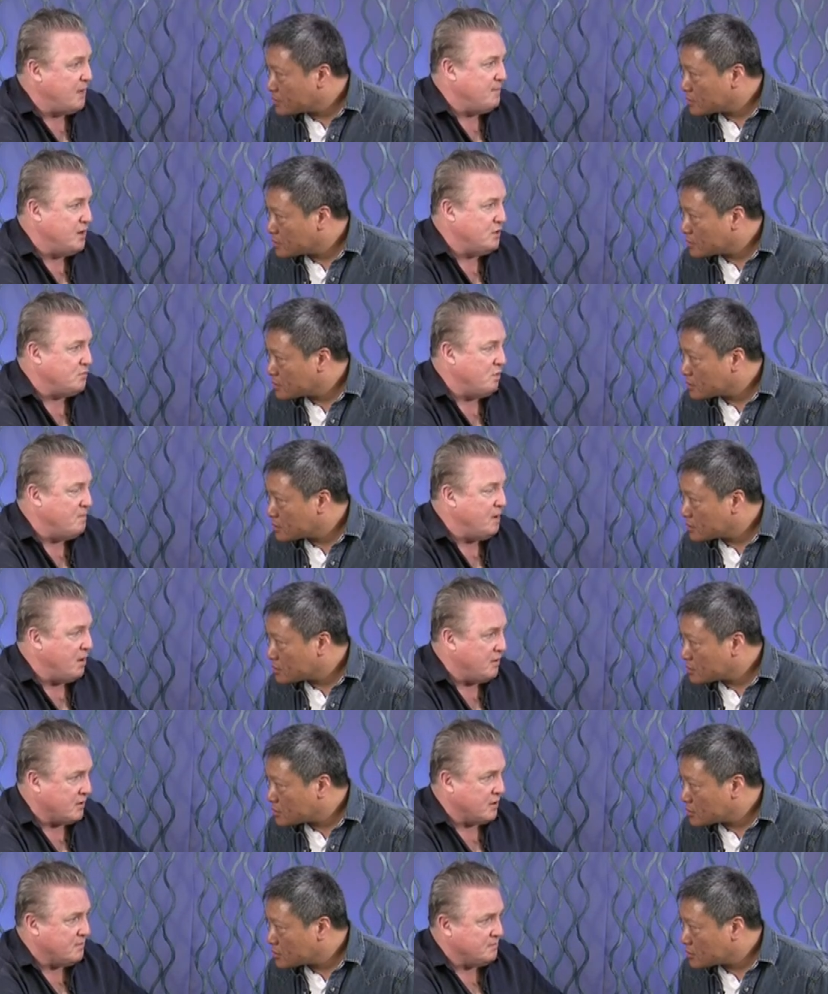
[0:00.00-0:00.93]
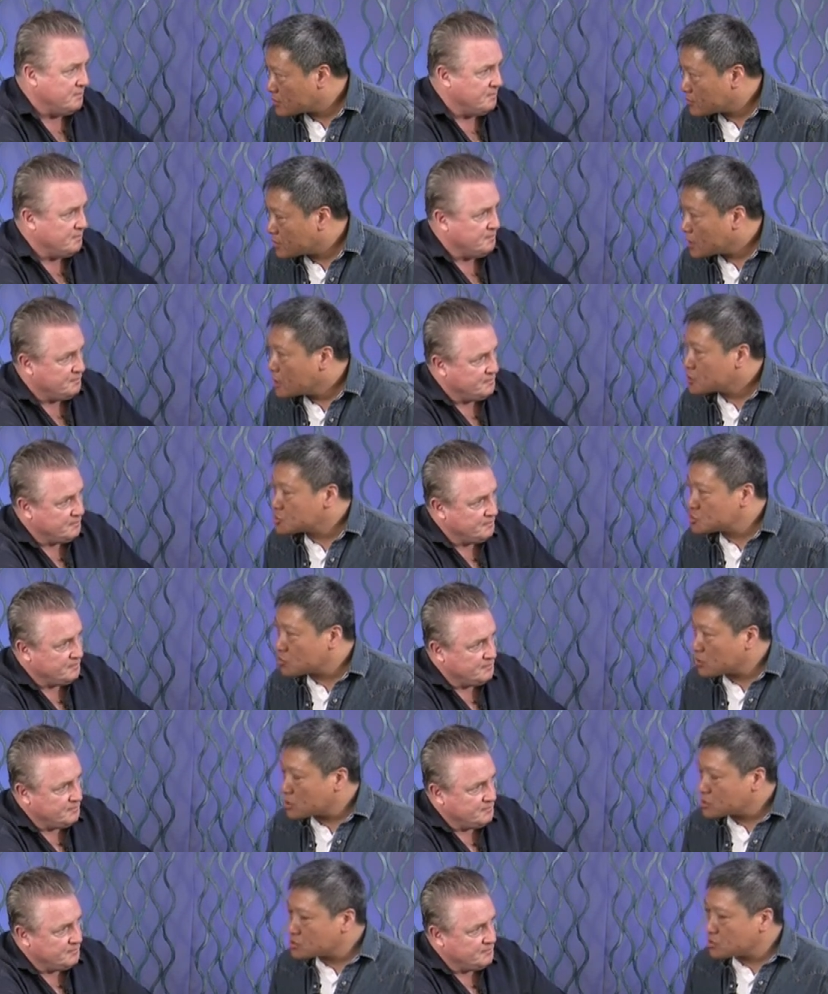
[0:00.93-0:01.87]
Speaker 1: came here to America.
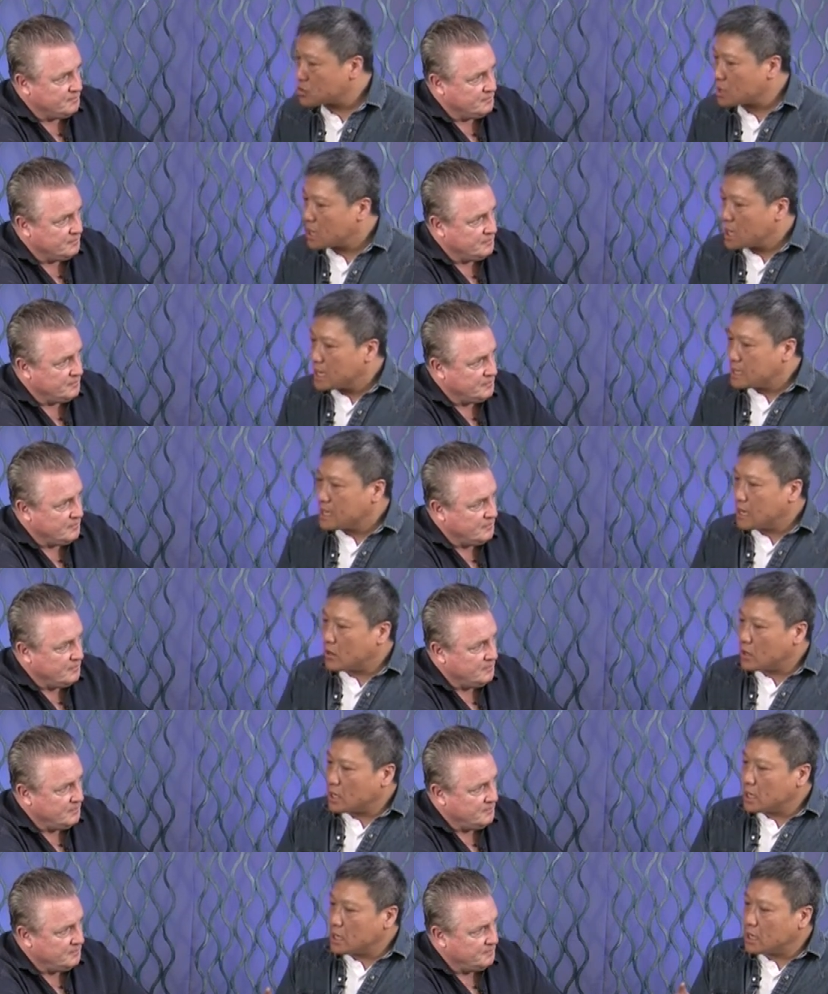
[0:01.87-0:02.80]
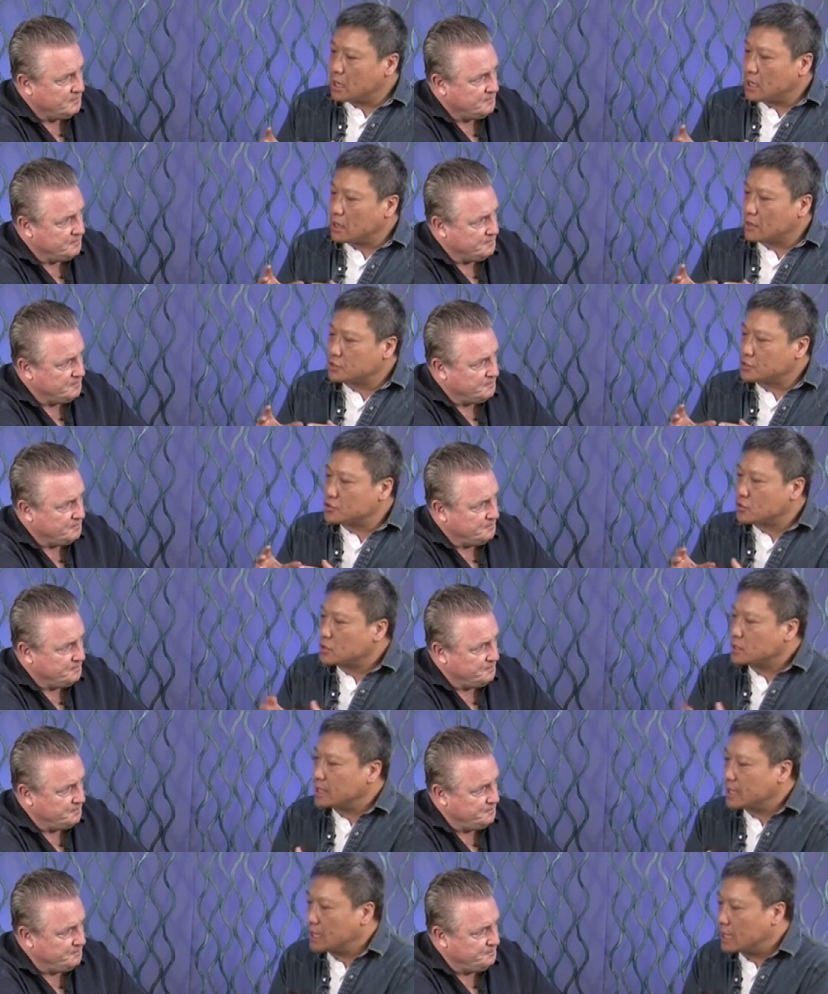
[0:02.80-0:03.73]
Speaker 2: Sure, sure. Now, uh, uh,
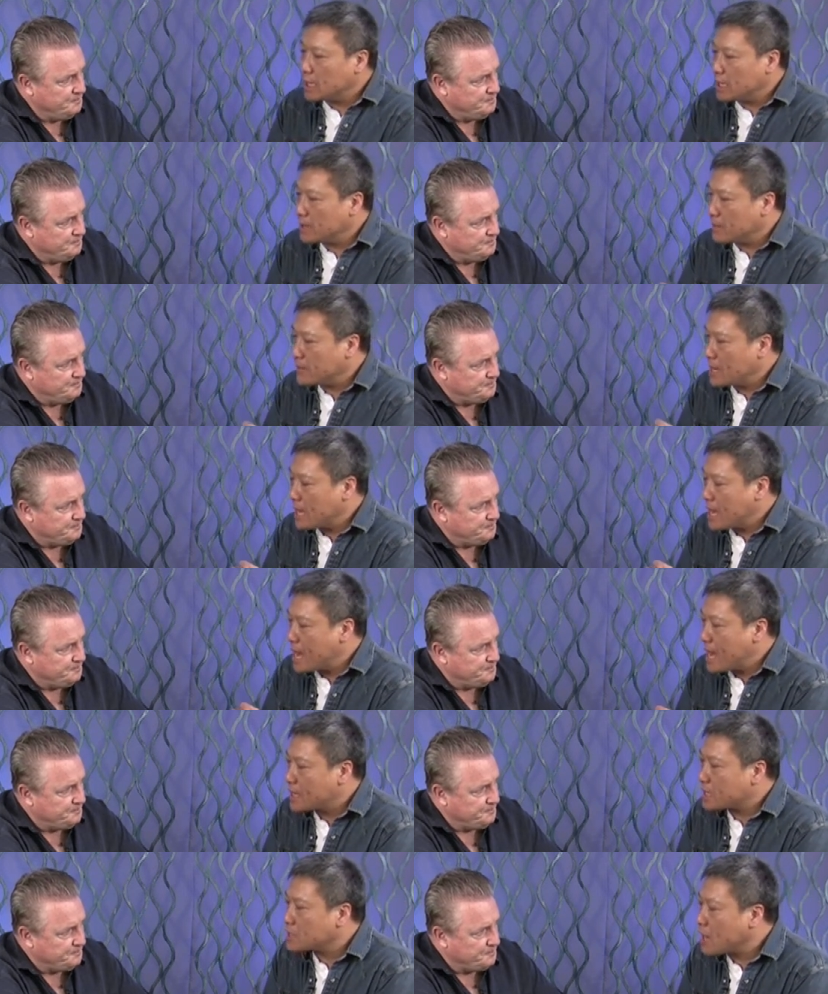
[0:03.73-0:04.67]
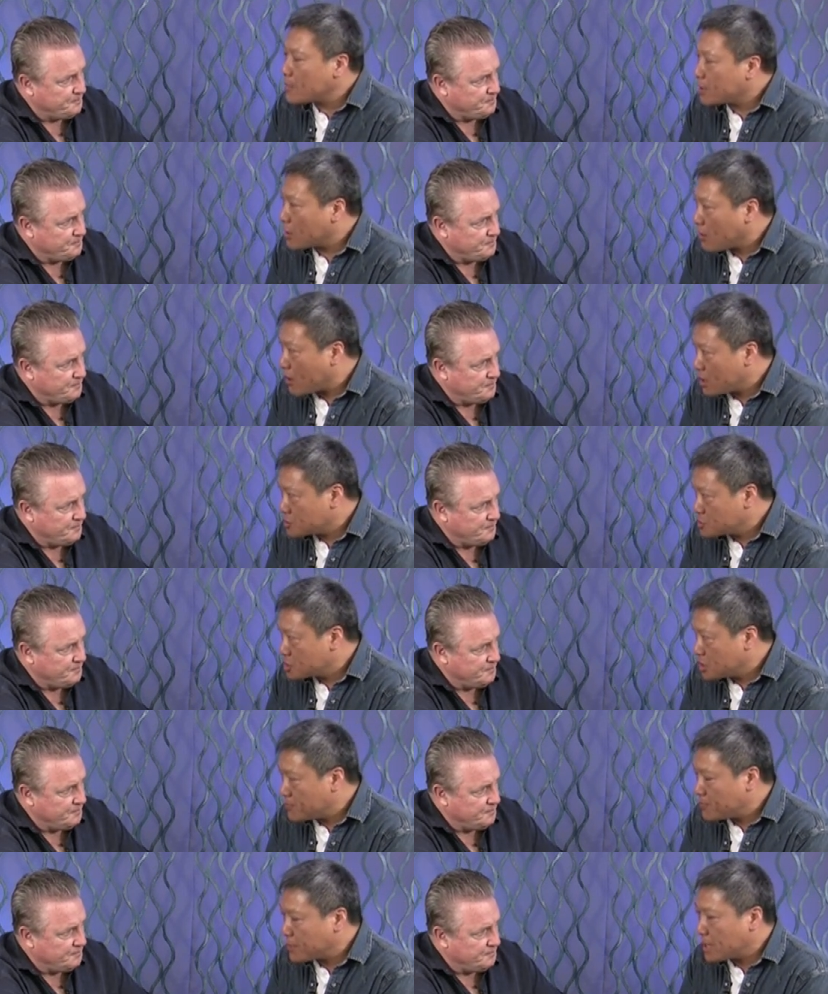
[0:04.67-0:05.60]
certainly uh, economic
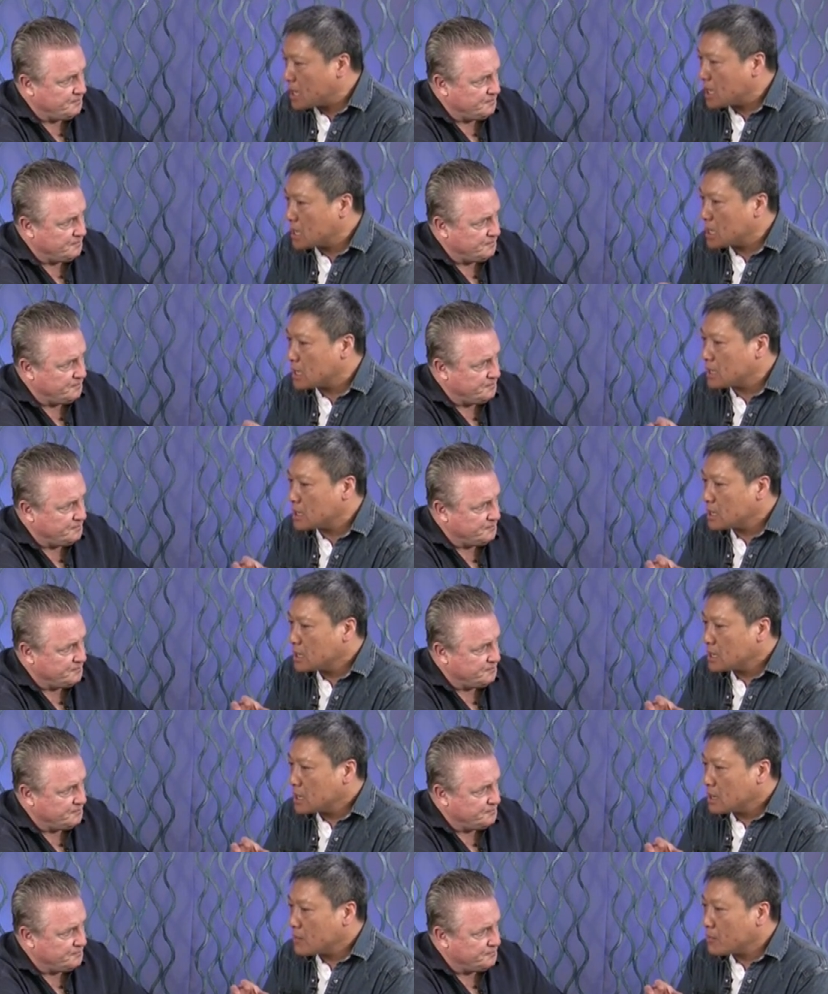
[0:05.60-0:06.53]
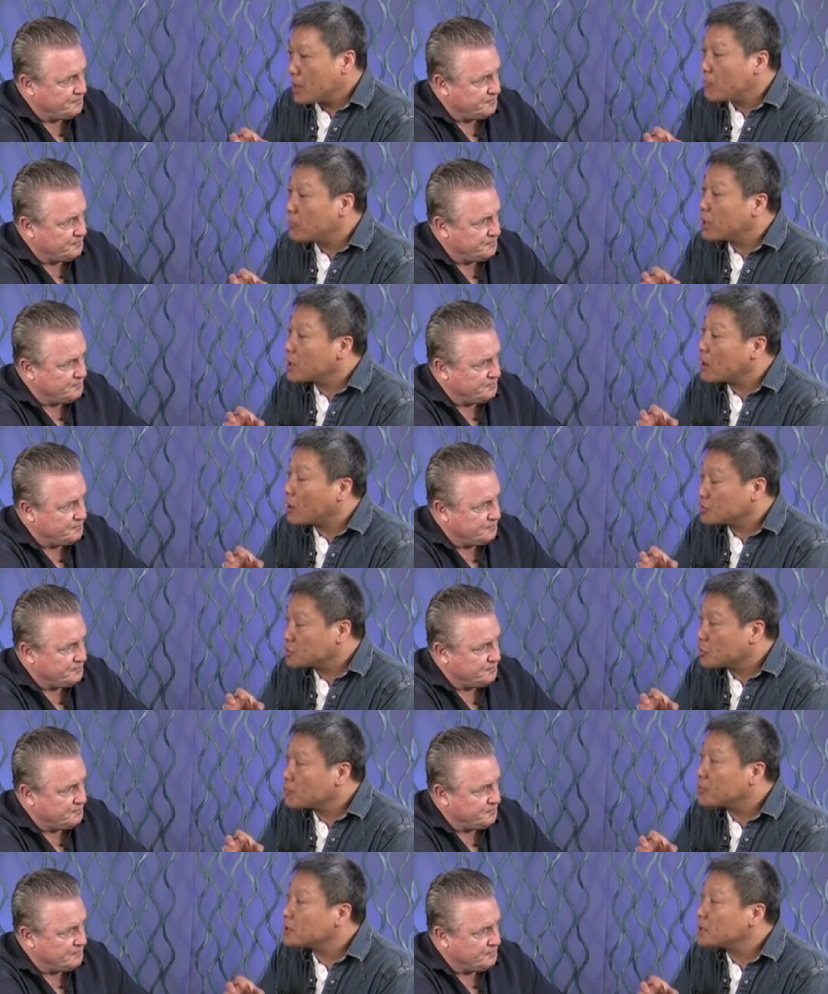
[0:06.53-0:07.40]
hardship, uh, but also